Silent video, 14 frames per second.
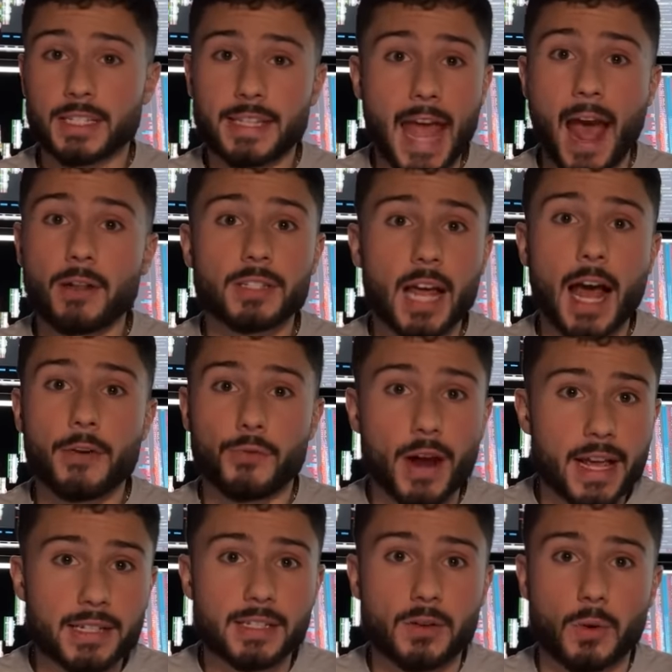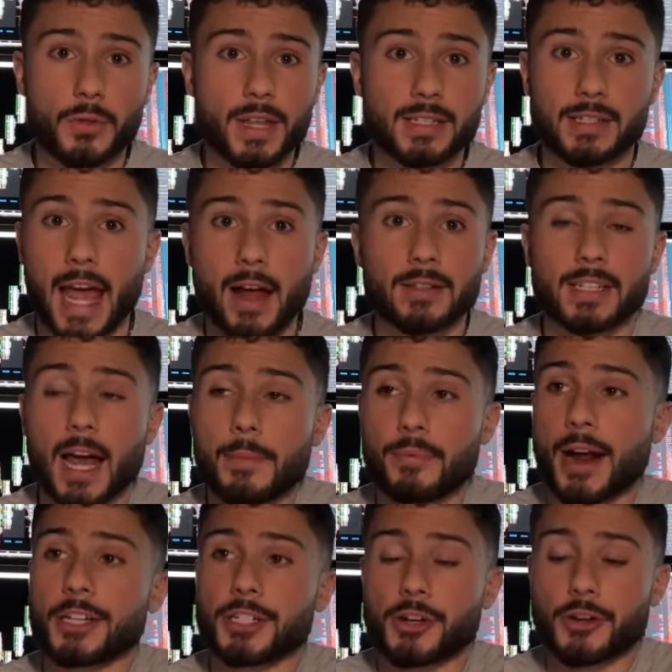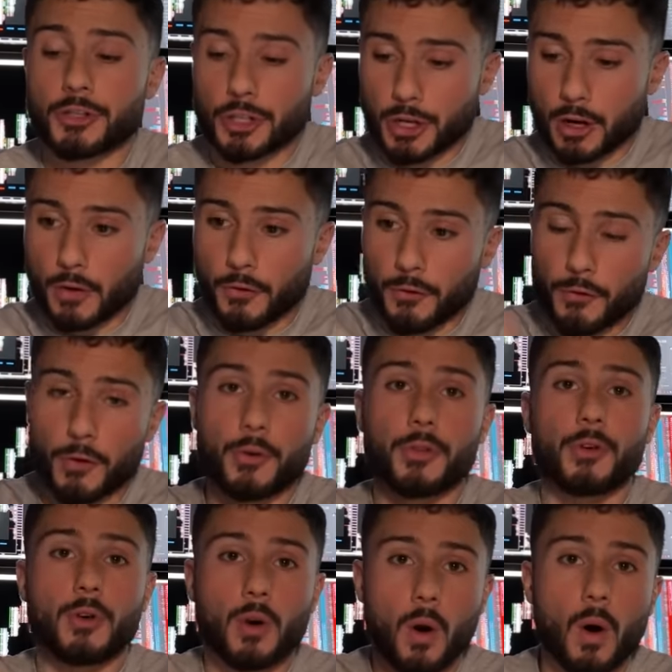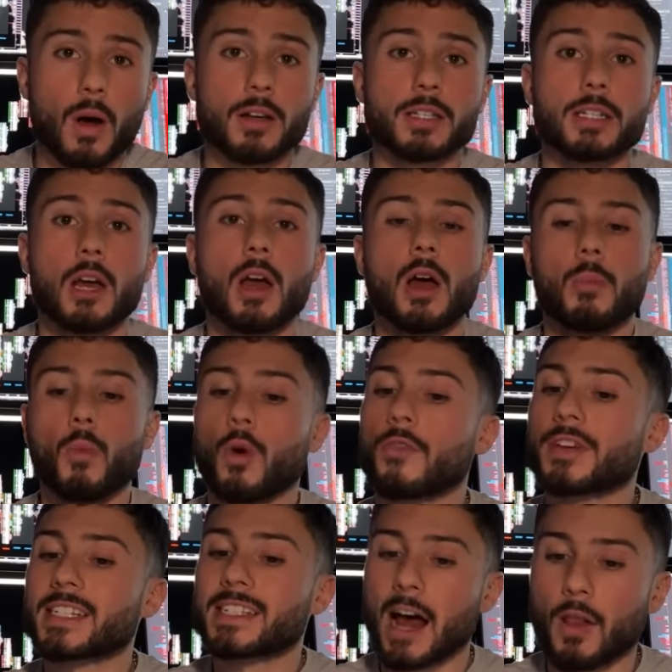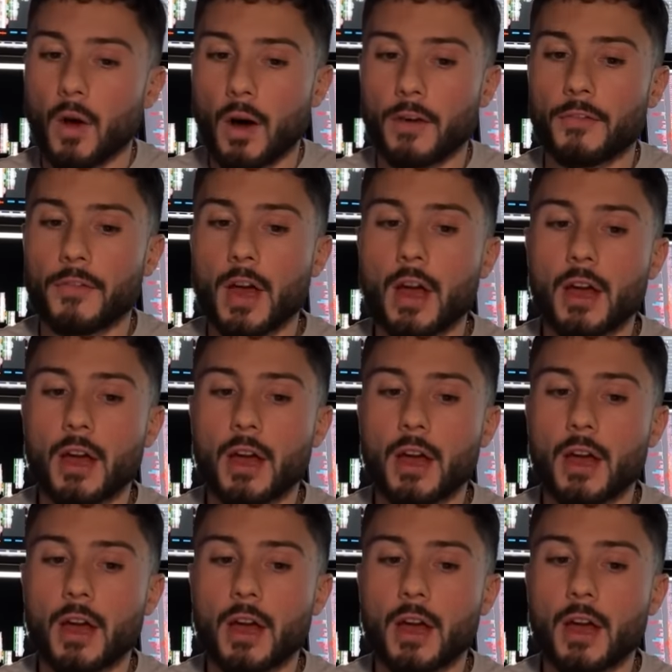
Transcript: downside risk or this downside pressure is just going to further cause more of a sell off.